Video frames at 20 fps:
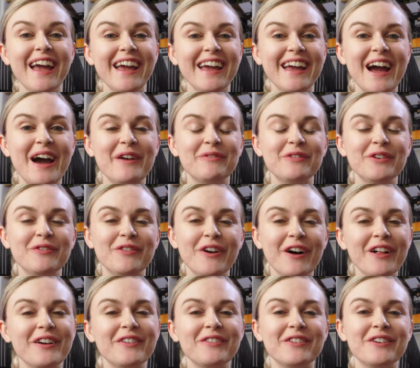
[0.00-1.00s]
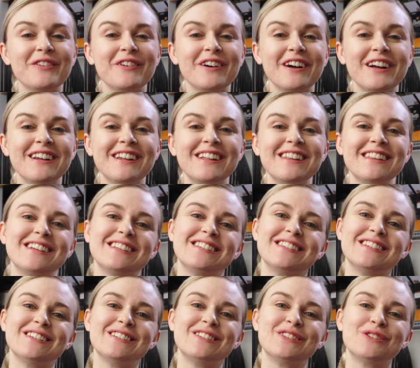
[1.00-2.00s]
Hey, happy fall everyone.
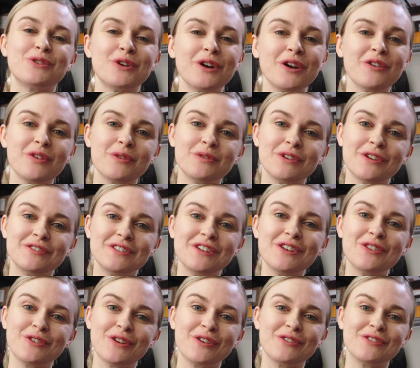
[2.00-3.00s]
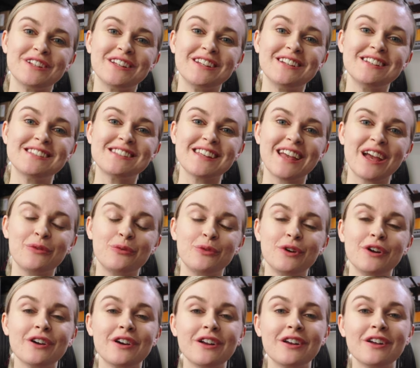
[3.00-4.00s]
This is Tori from Nifty Thrifties and
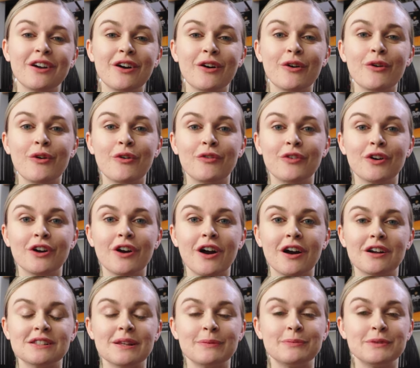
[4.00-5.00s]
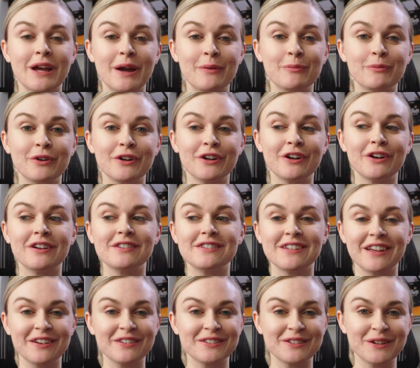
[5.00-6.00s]
we're going to go over our September
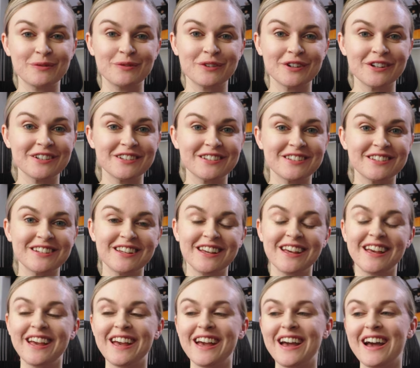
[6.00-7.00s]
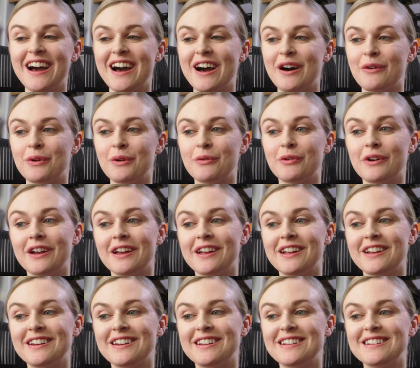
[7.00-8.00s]
sales numbers. Uh, we were
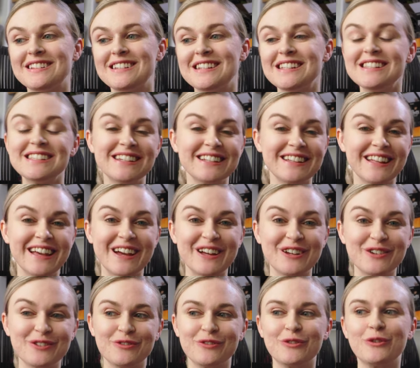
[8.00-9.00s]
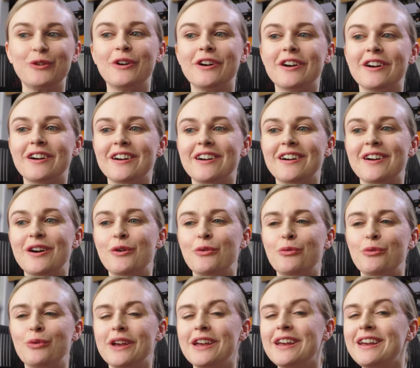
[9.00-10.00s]
in Disneyland for a
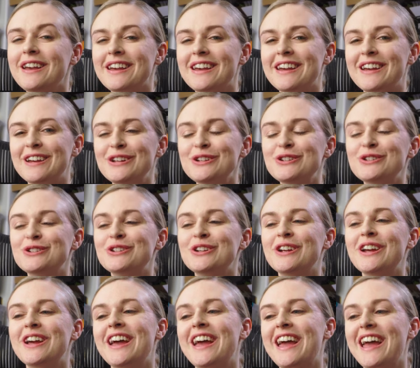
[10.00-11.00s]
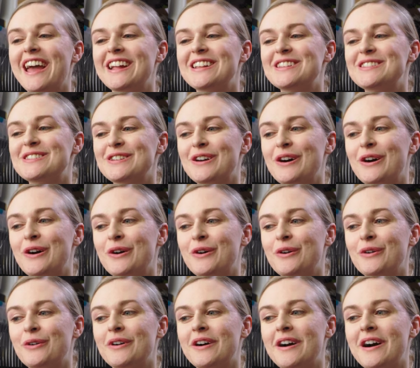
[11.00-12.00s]
week-ish and
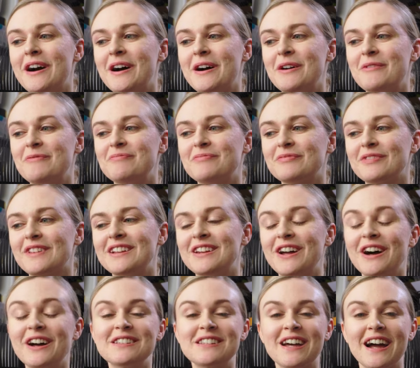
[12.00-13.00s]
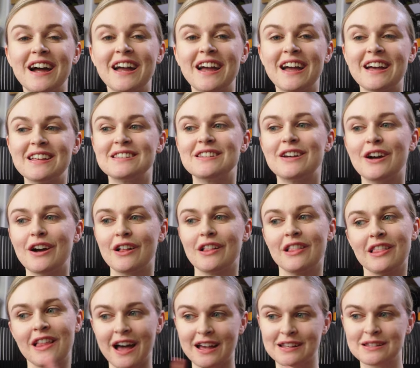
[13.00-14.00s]
so um, not as high as
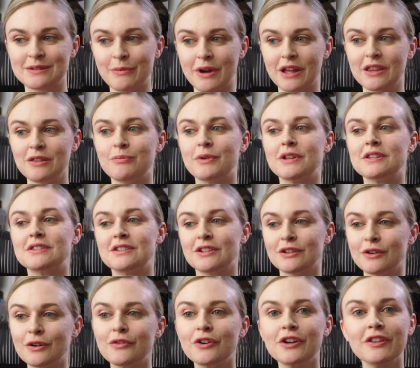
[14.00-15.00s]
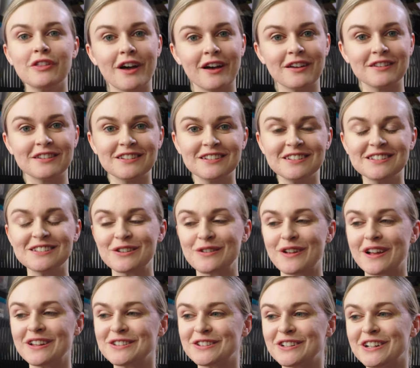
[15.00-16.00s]
last month but still over a thousand so
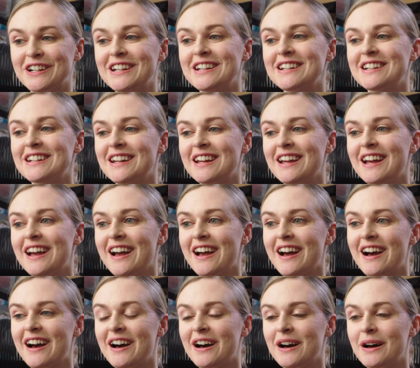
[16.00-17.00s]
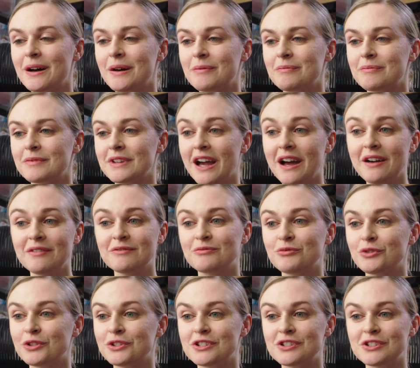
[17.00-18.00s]
that's great. Um, yeah,
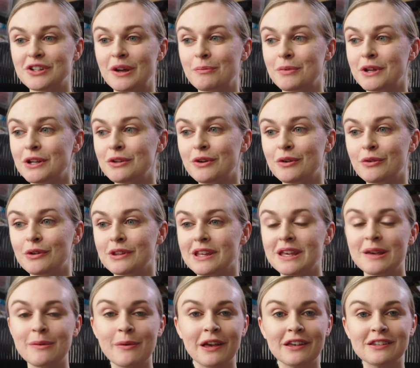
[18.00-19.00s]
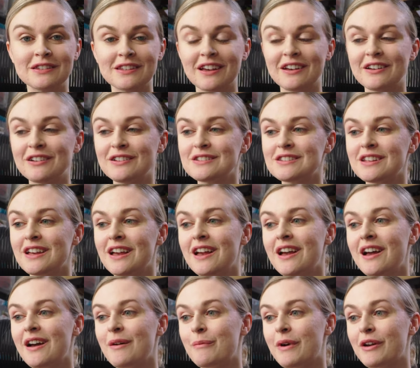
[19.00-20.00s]
we'll just jump into it with eBay sales.
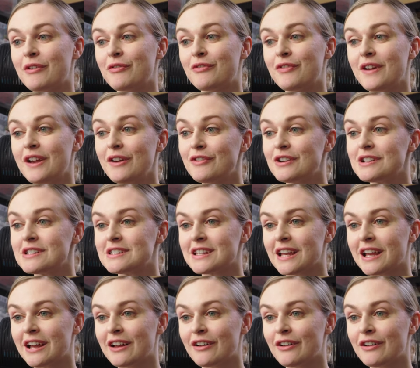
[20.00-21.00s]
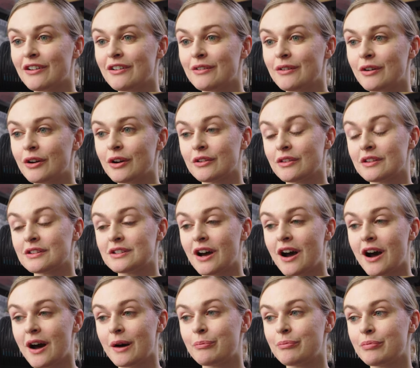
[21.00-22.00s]
My favorite sale or the
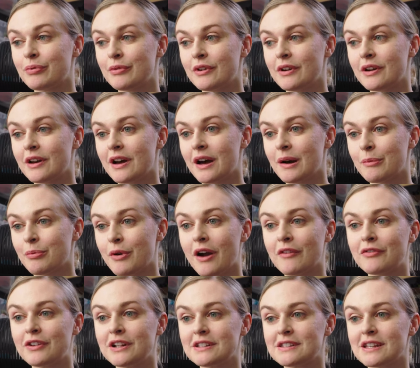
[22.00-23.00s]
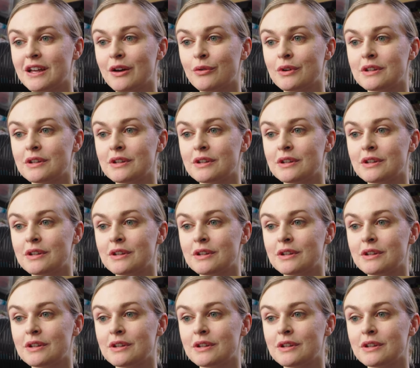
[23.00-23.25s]
top uh, profiting sale